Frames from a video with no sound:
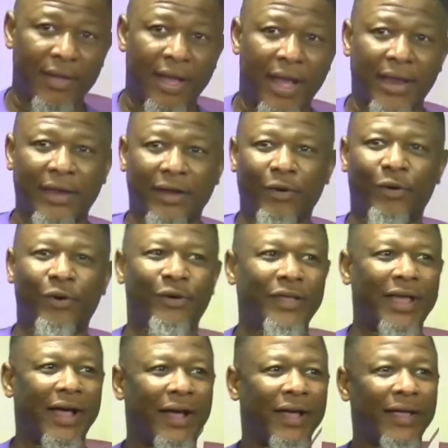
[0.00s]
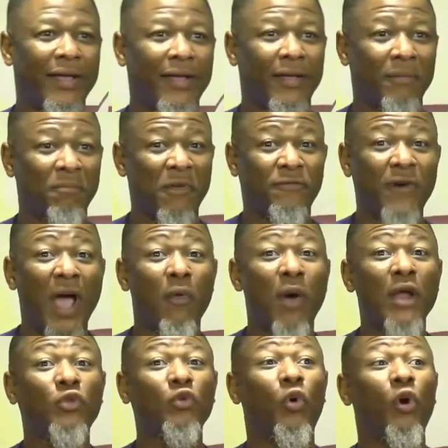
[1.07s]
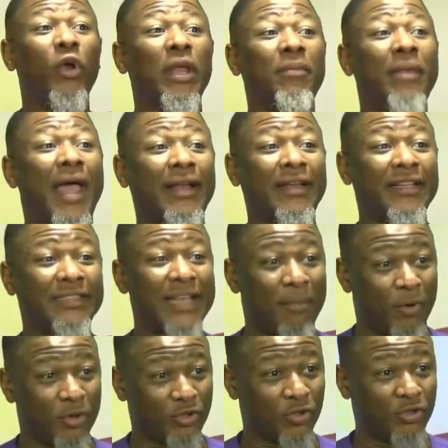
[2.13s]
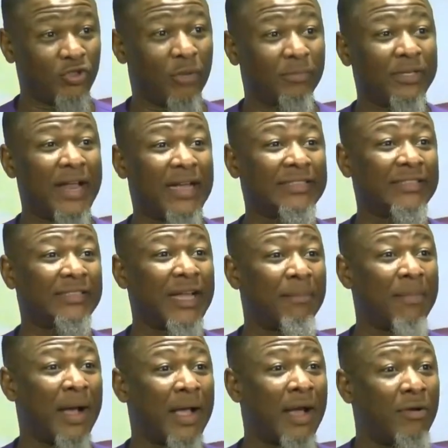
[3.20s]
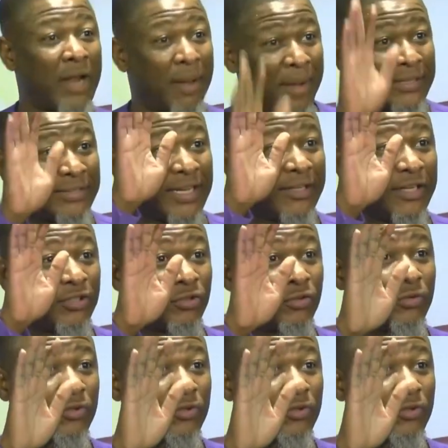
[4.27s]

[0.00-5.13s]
Hallelujah. Before I want to hold him like this, I must know something as an account. Am I saying the truth?